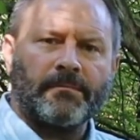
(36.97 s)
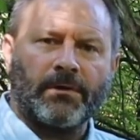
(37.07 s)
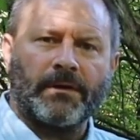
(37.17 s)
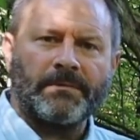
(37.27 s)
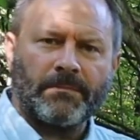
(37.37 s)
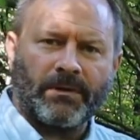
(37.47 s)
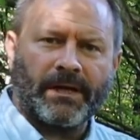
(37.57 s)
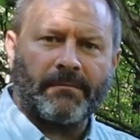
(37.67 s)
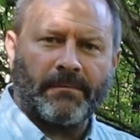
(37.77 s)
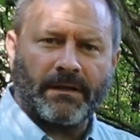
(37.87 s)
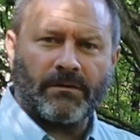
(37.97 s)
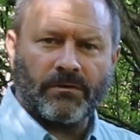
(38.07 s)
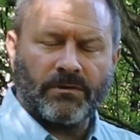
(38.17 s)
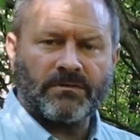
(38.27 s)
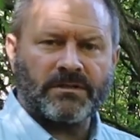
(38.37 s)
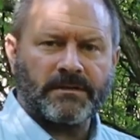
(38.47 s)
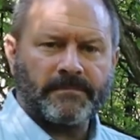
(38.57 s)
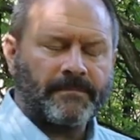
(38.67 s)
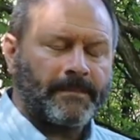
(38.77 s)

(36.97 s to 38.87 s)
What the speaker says: pull up the plant by the roots.